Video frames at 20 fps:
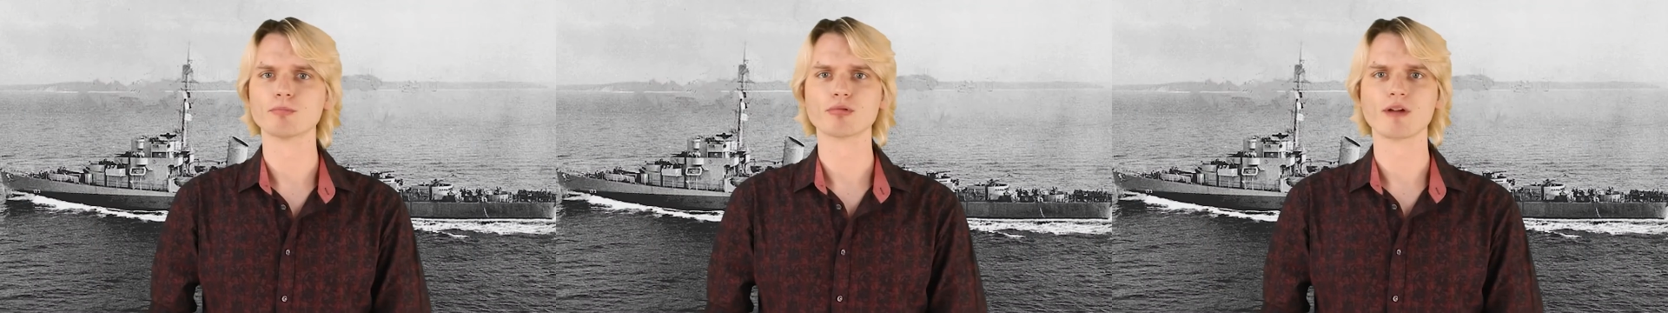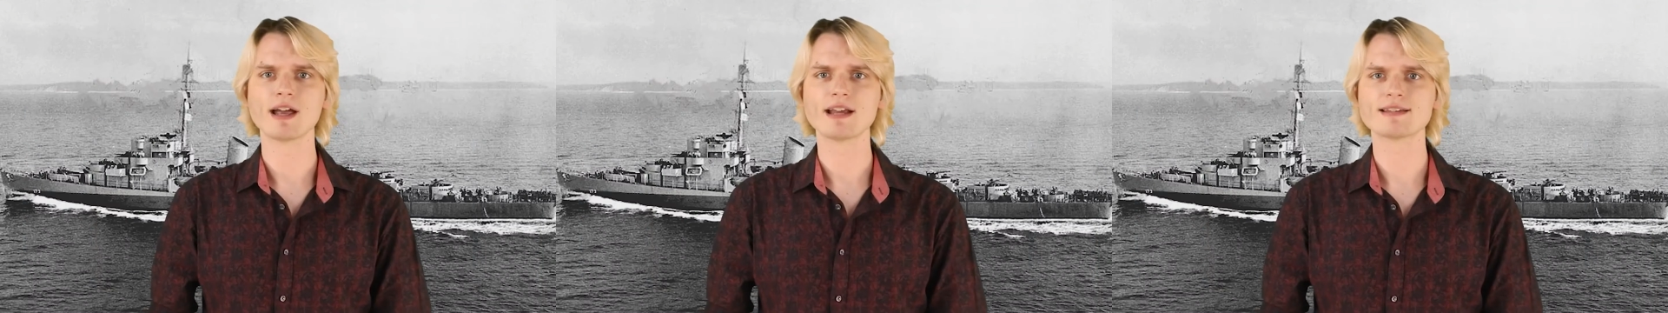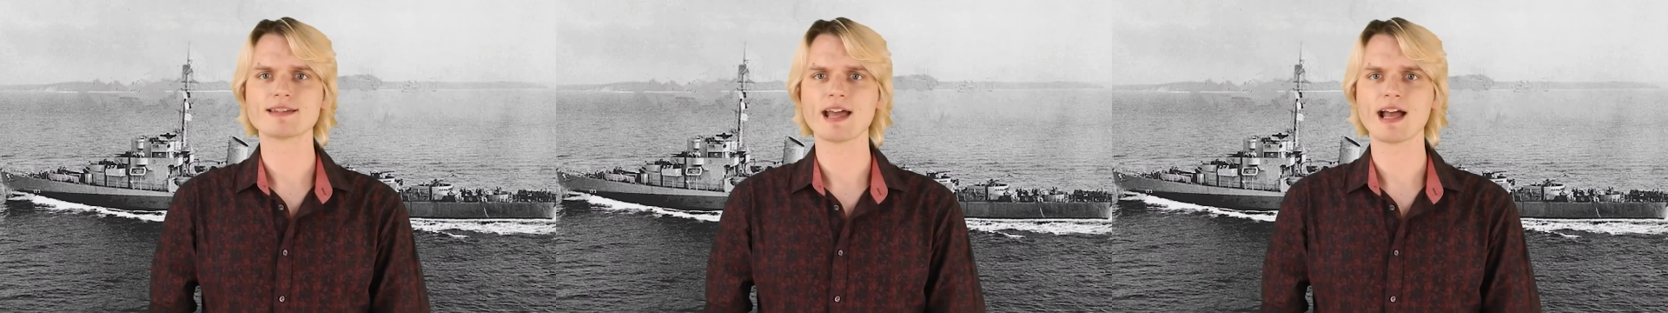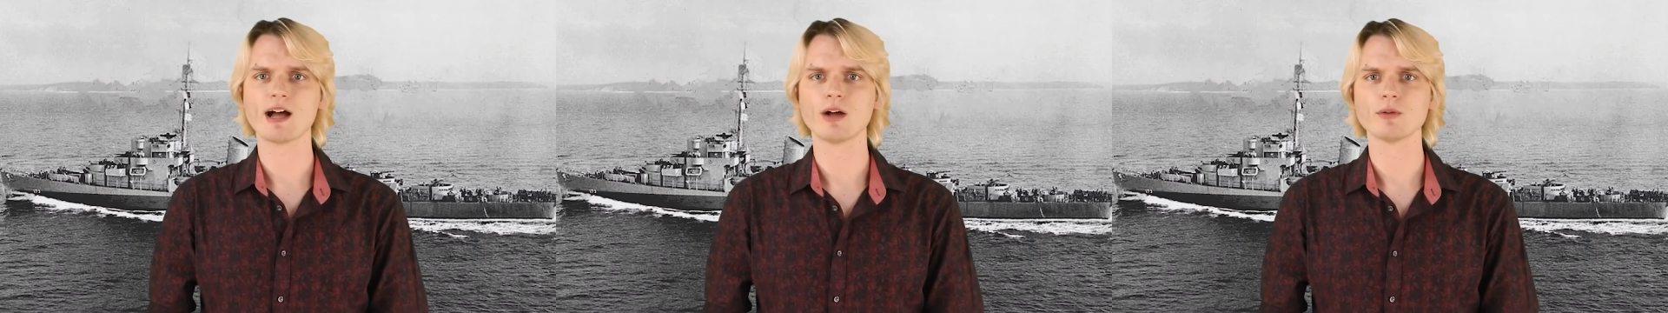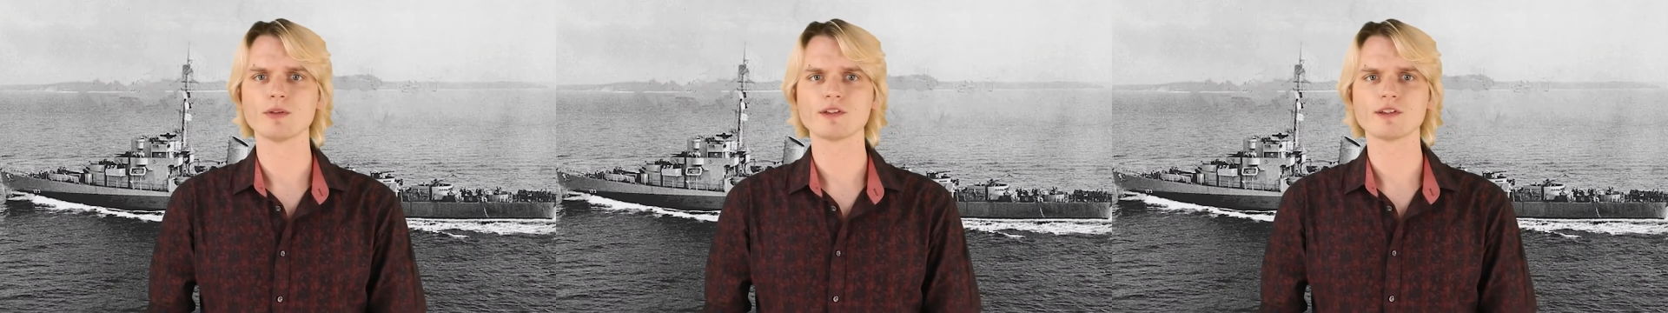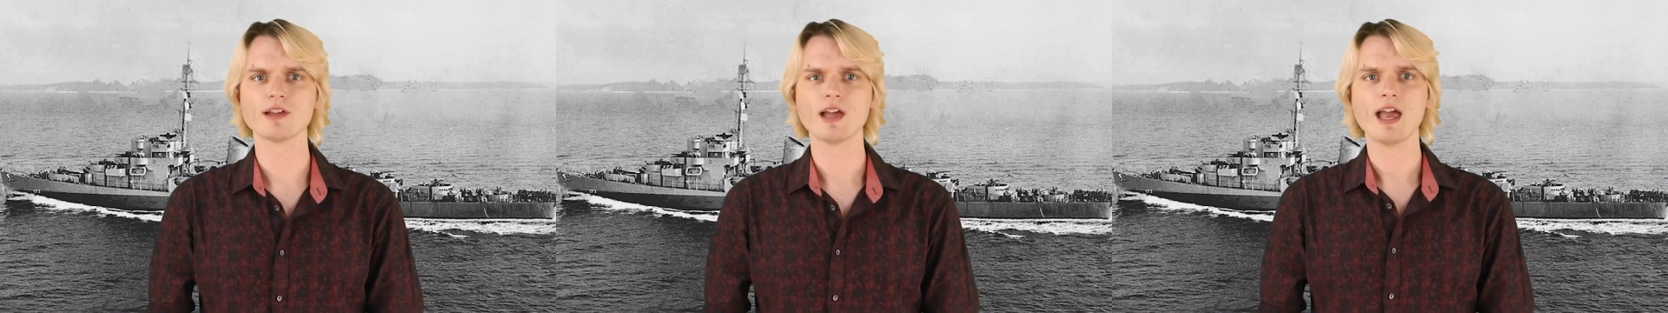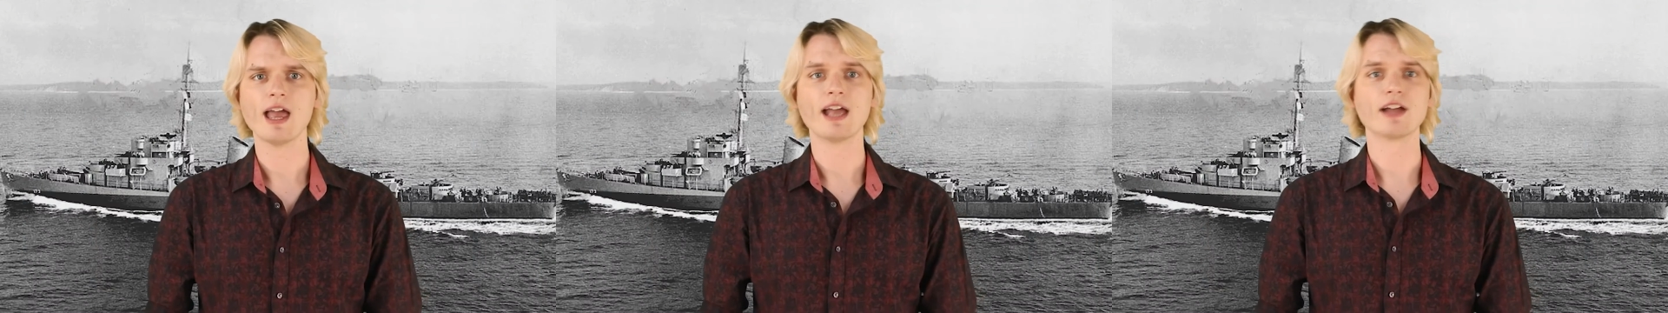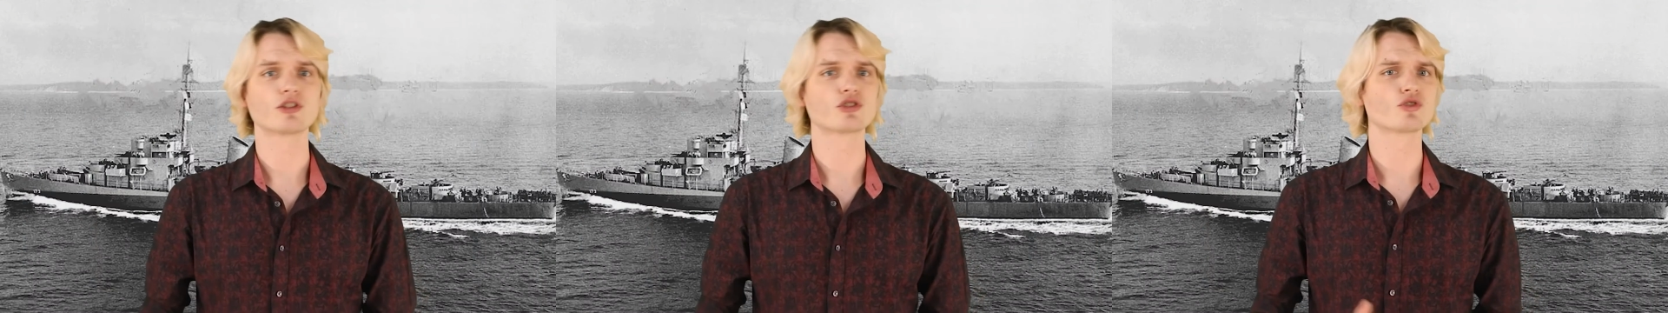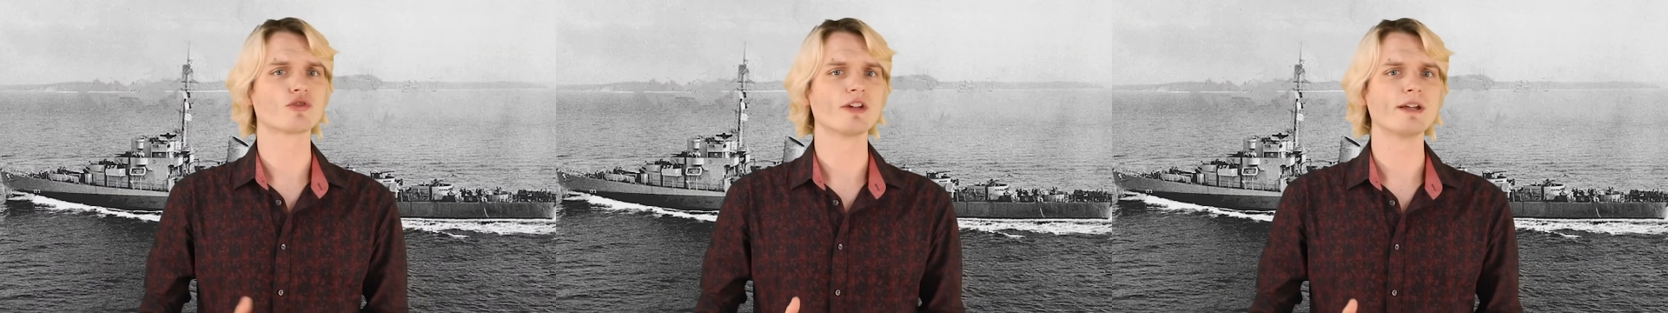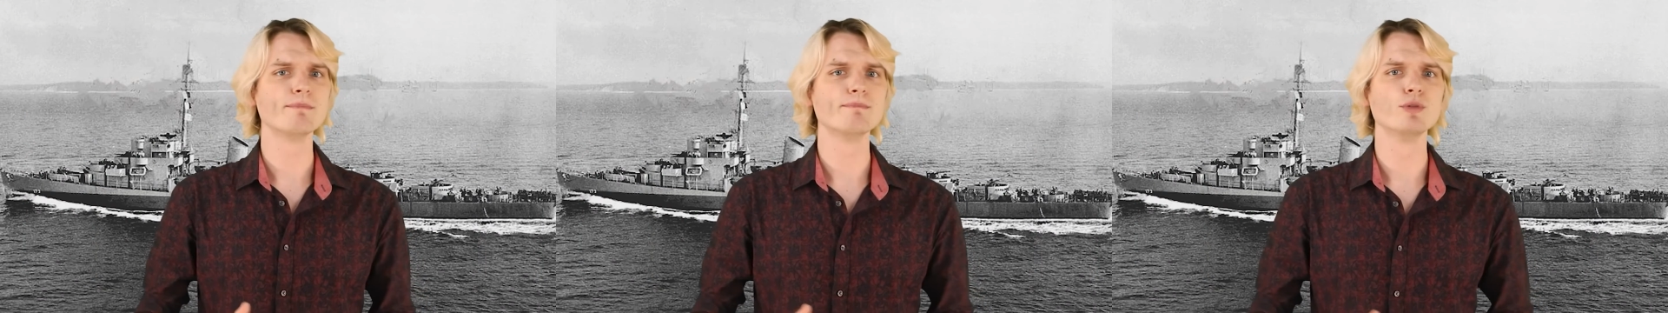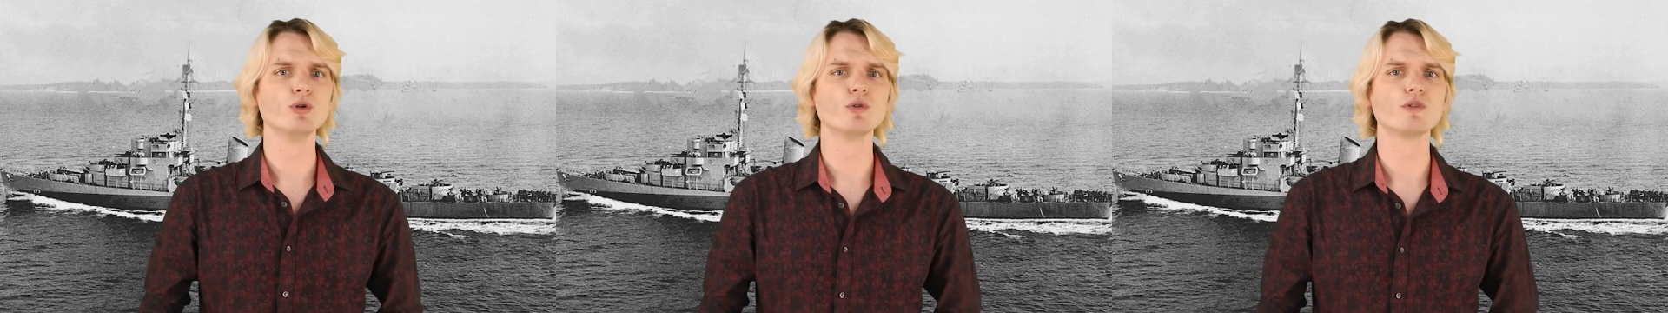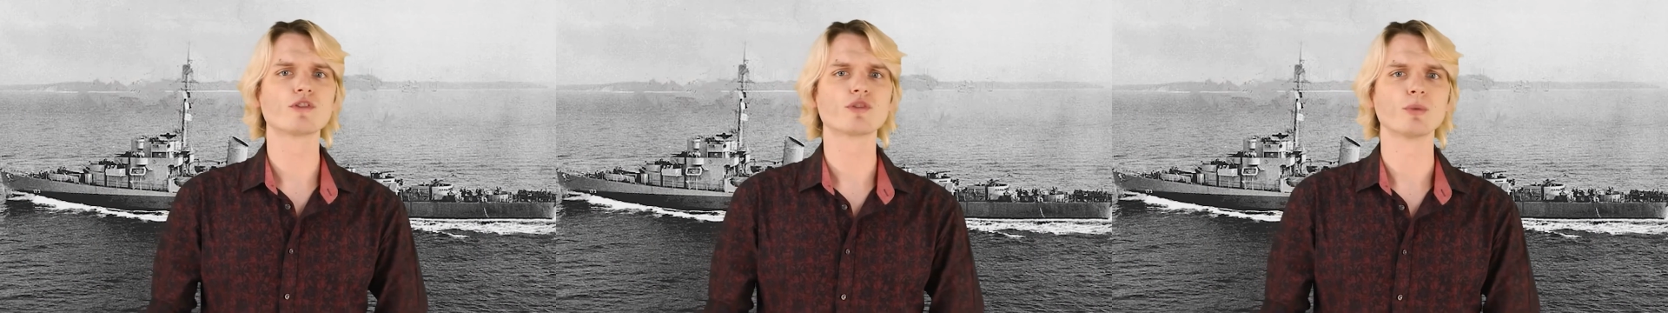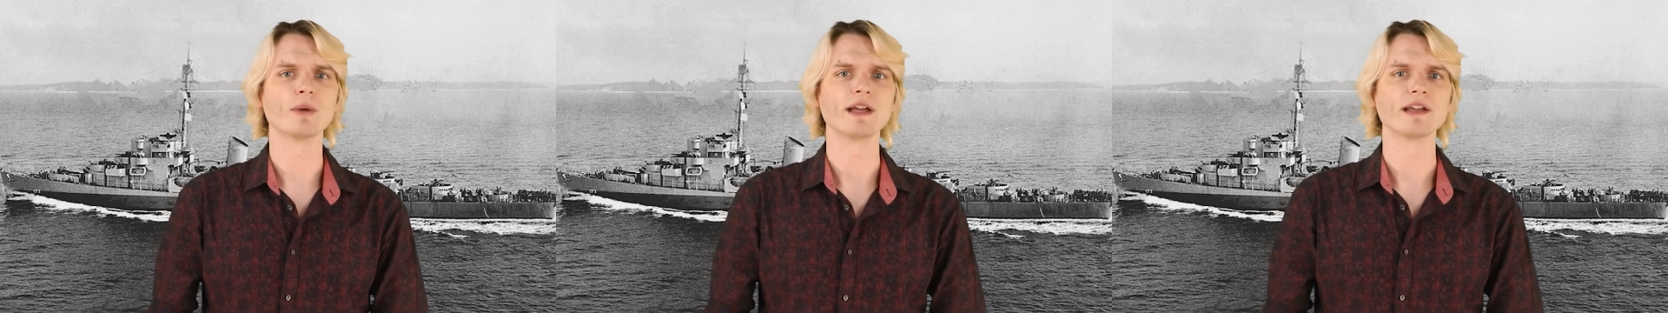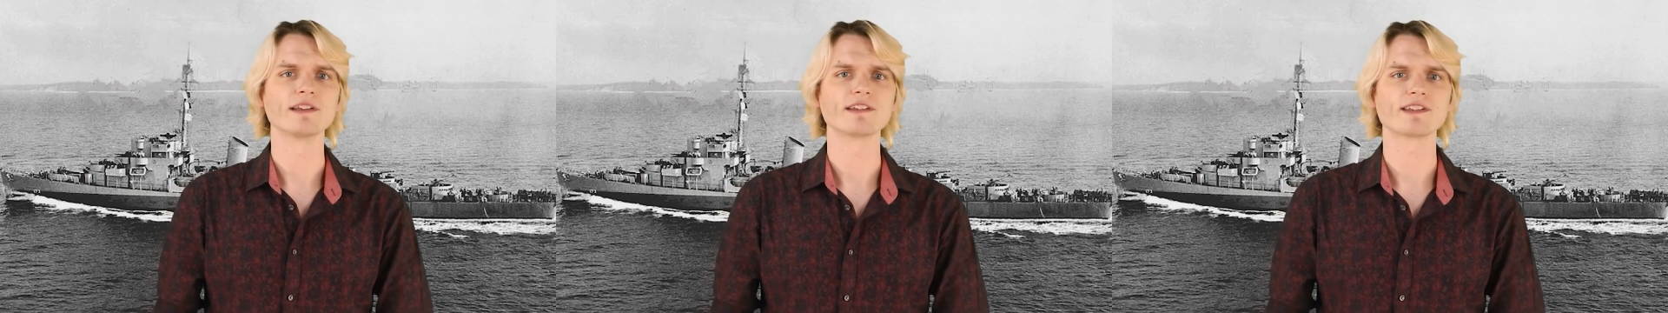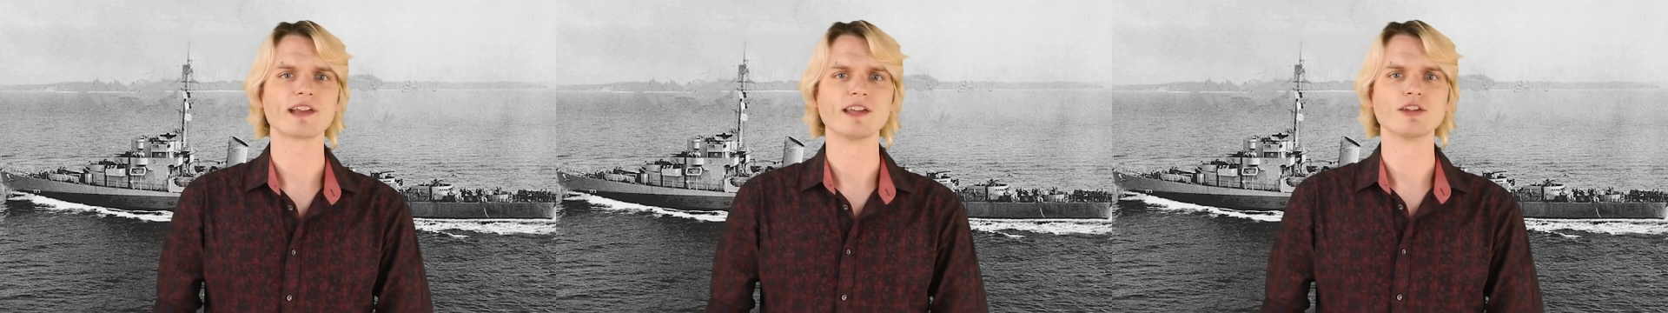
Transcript: breakdowns, extreme mood swings,